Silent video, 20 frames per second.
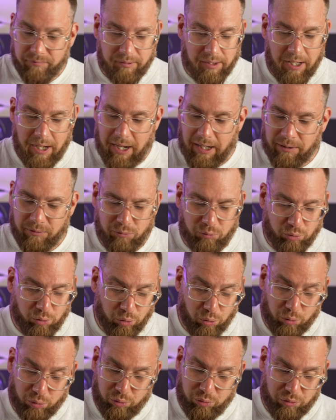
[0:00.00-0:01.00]
Yeah.
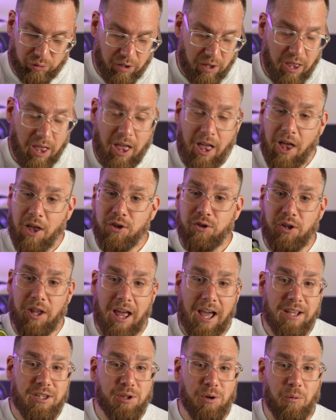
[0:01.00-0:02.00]
Whew. So
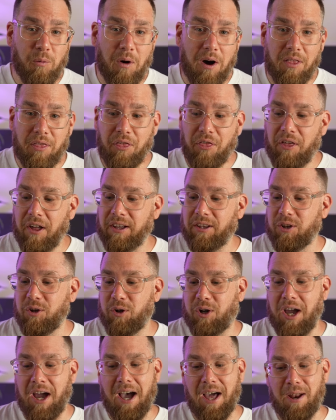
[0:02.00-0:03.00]
that's the one thing you
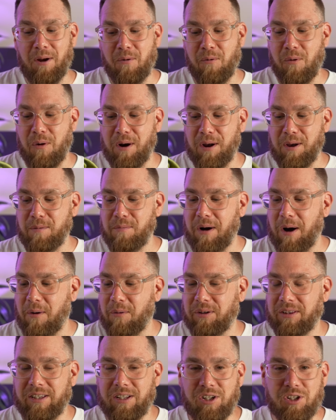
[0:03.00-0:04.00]
gotta worry about
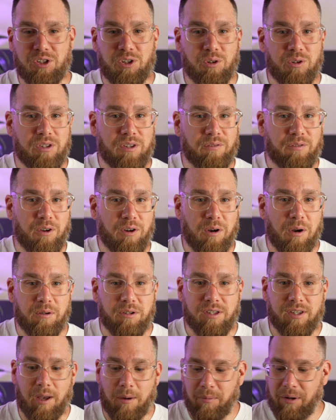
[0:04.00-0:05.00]
with these shoes. If you're
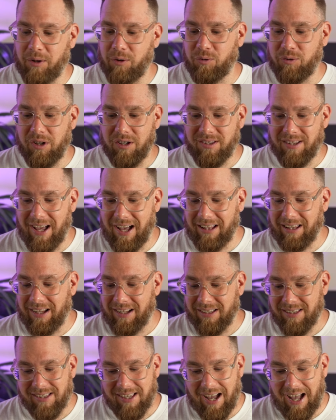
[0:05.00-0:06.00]
somebody who does not
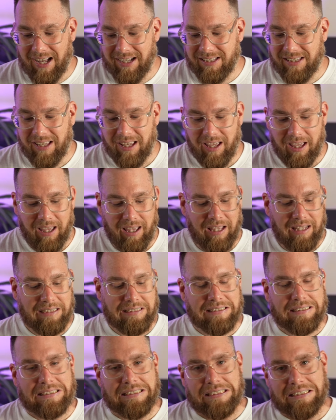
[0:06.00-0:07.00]
like socks,
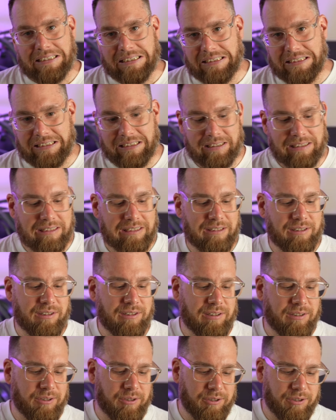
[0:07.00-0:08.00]

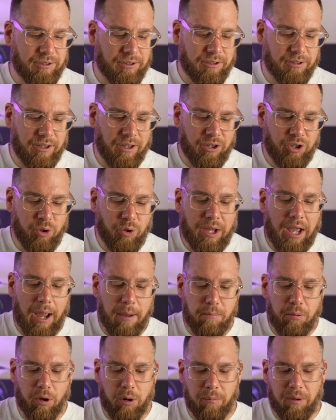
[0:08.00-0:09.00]
you
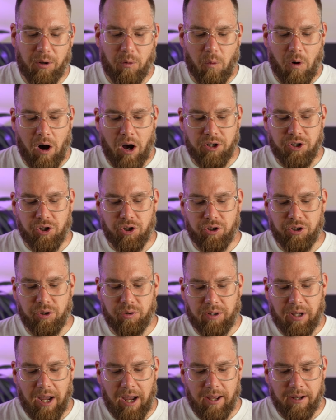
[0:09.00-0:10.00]
can put them in the washer.
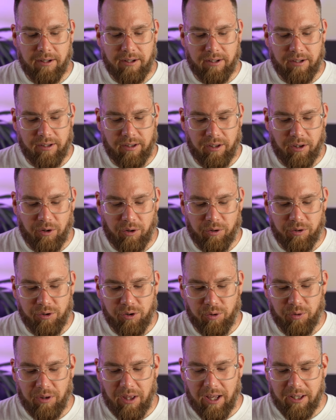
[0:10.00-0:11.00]
You can, you know,
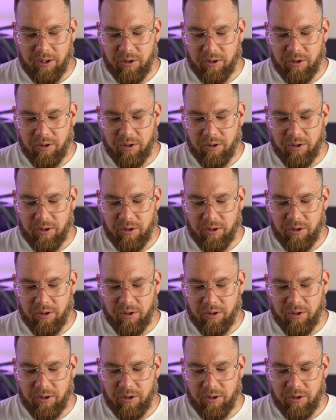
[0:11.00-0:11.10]
do that.